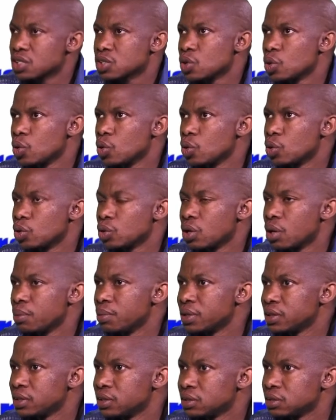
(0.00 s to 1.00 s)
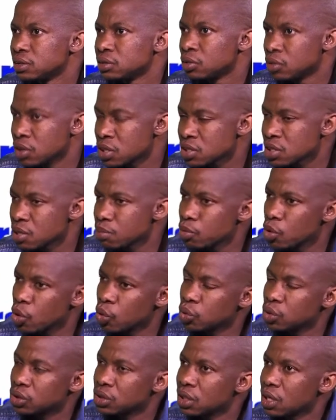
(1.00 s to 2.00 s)
So I mean, on the same
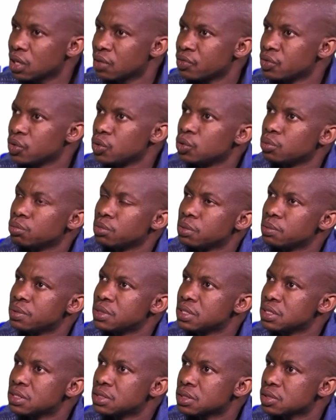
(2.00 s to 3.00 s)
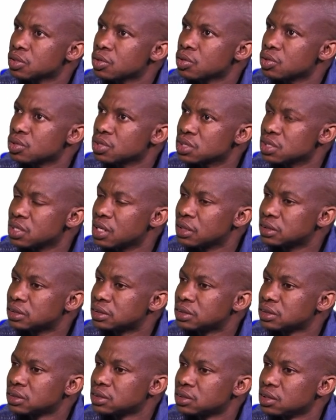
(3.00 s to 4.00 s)
note, have you maybe considered